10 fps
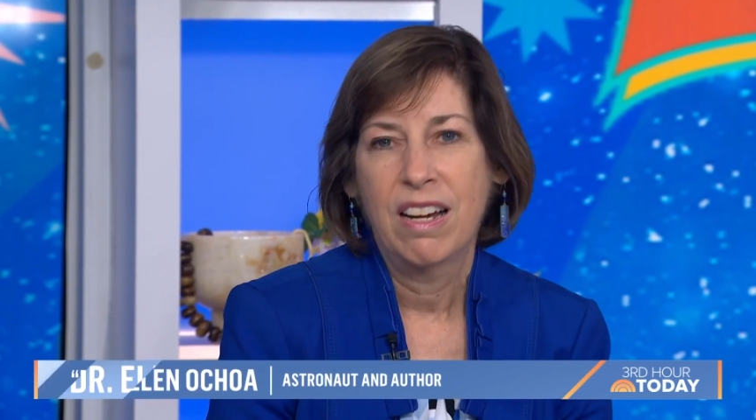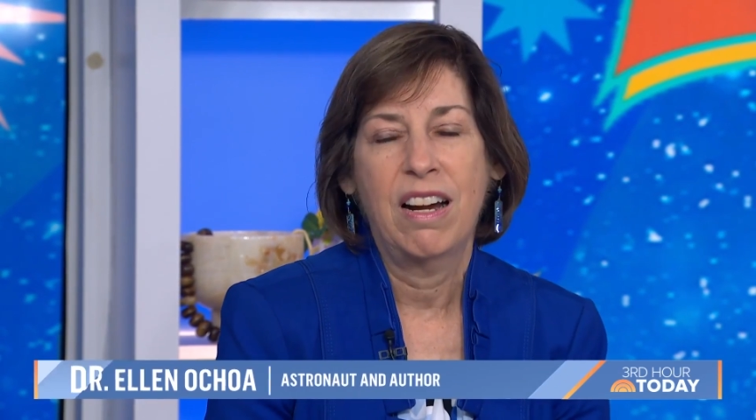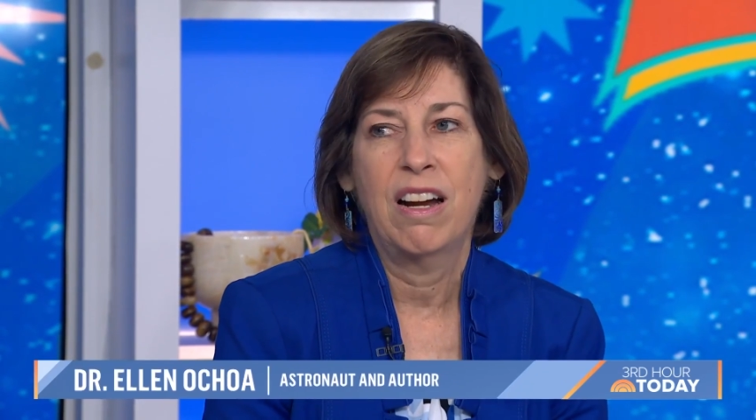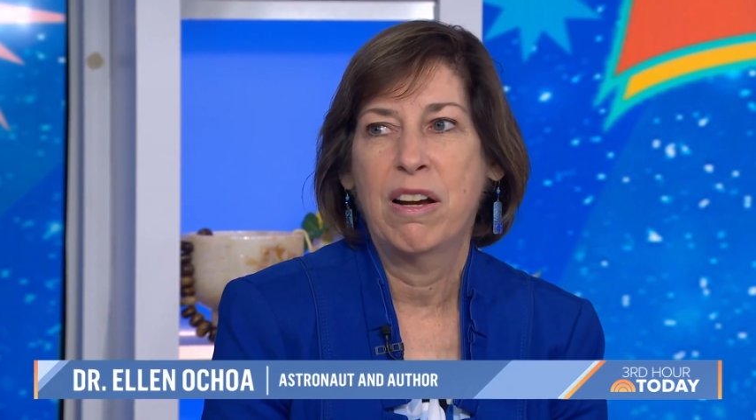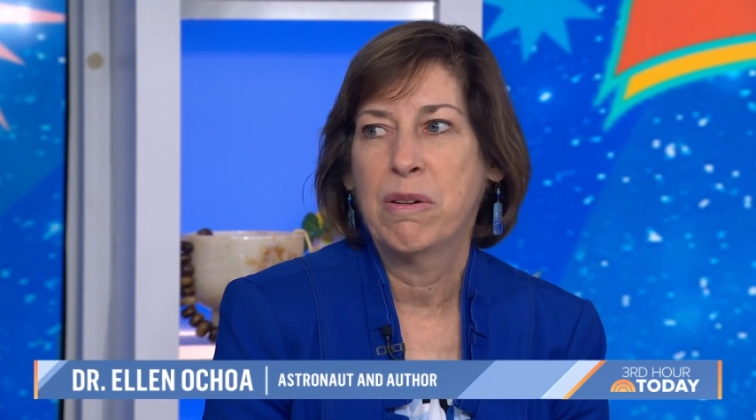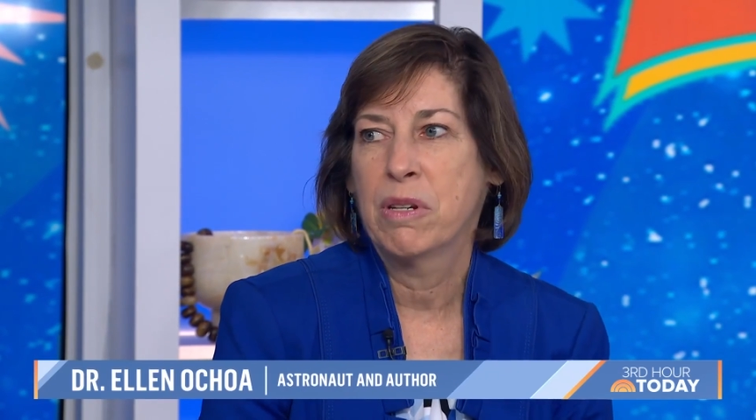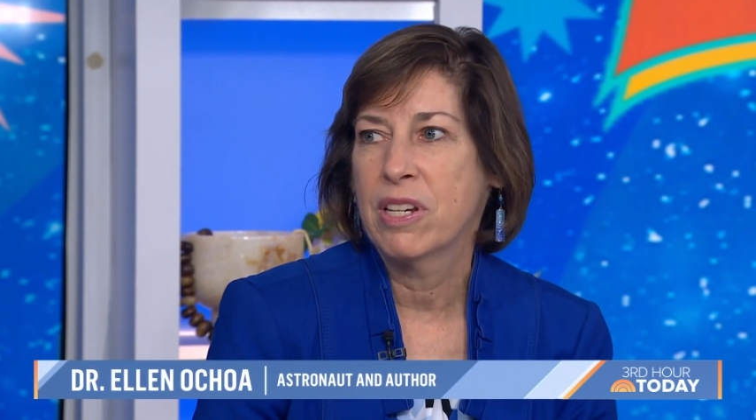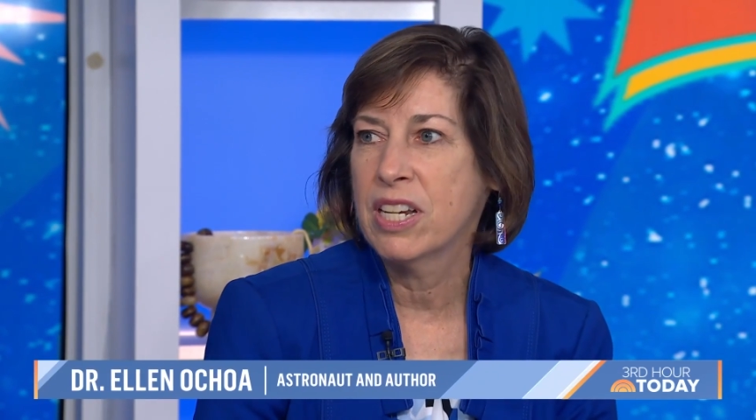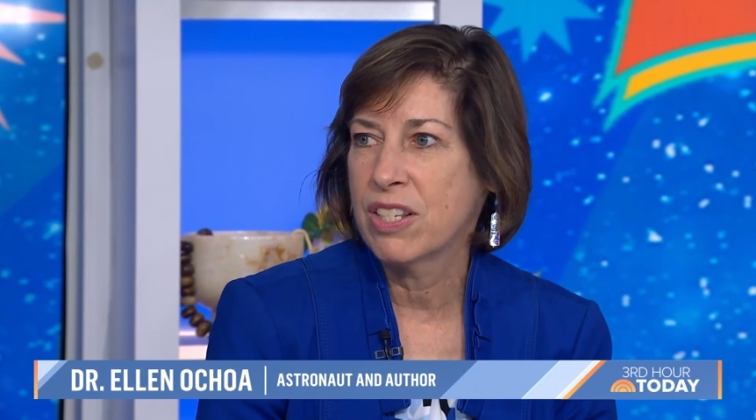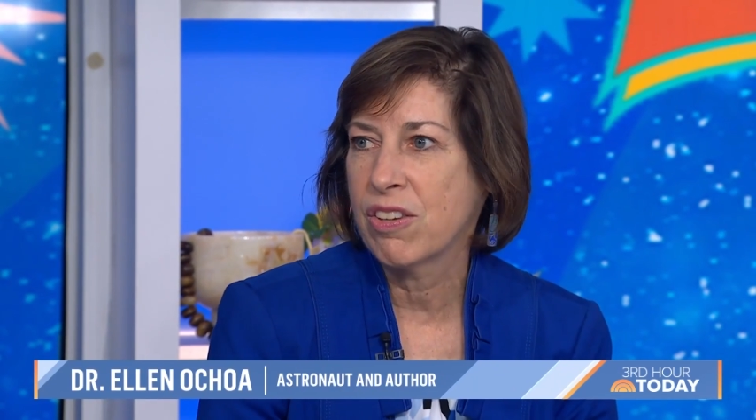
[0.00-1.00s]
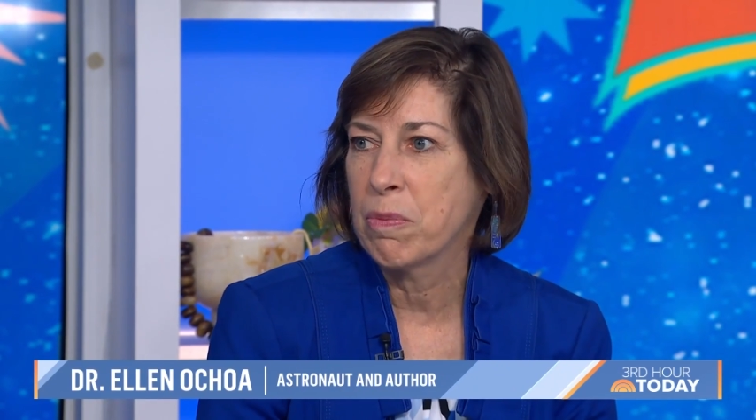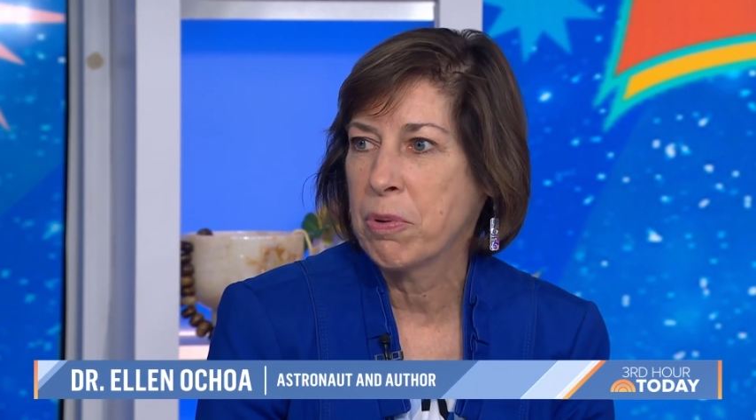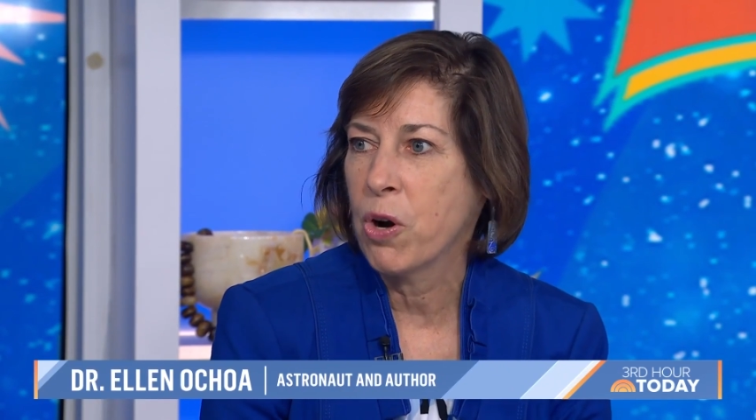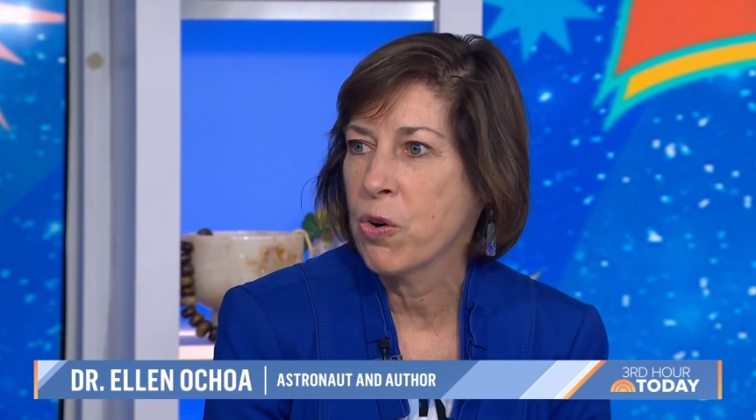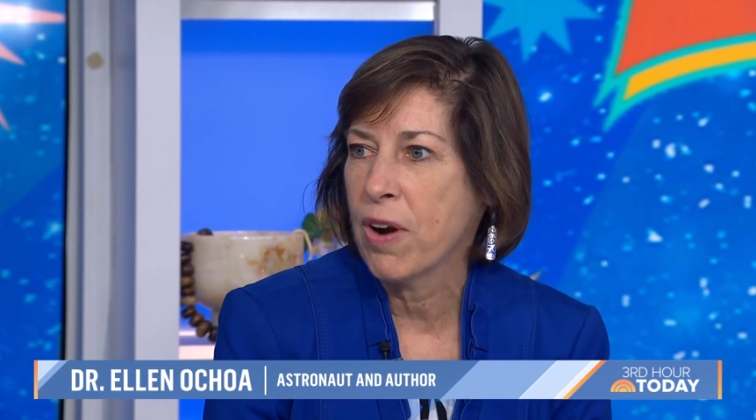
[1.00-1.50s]
Uh, it's a
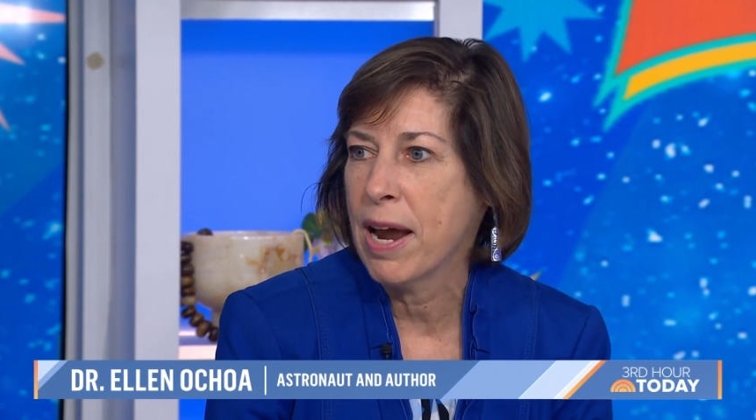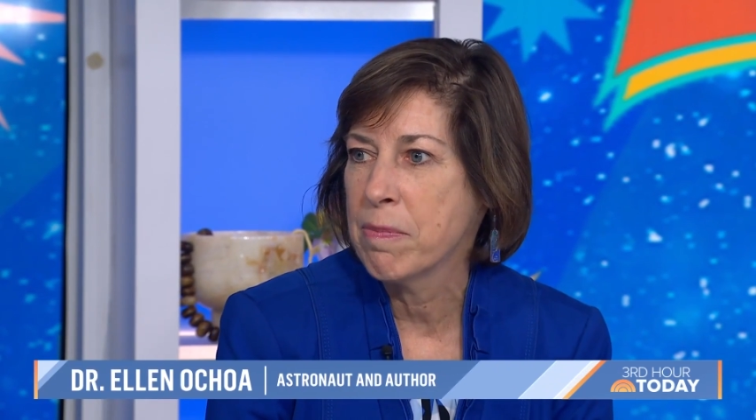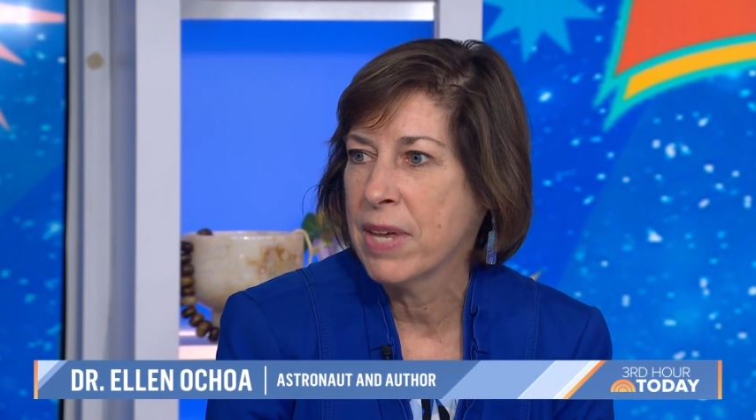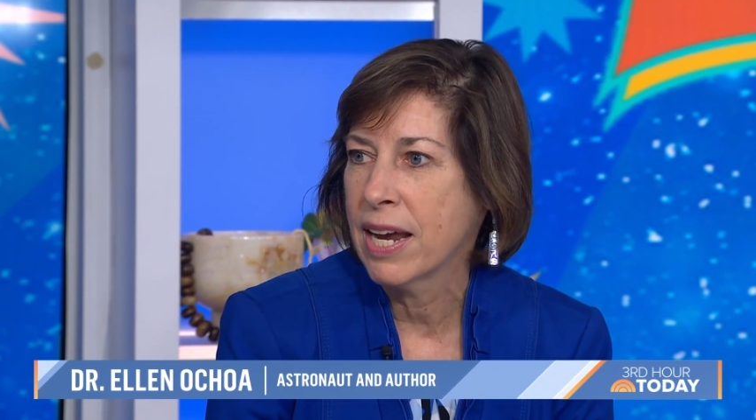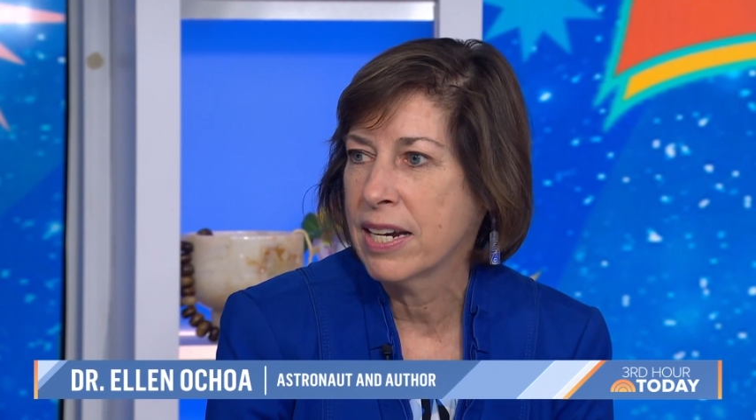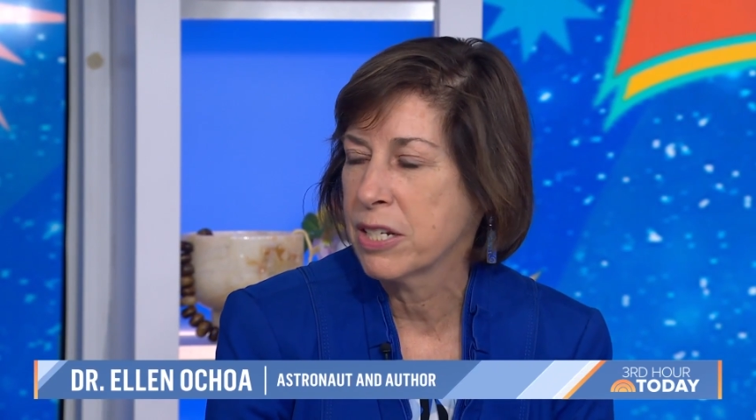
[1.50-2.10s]
program that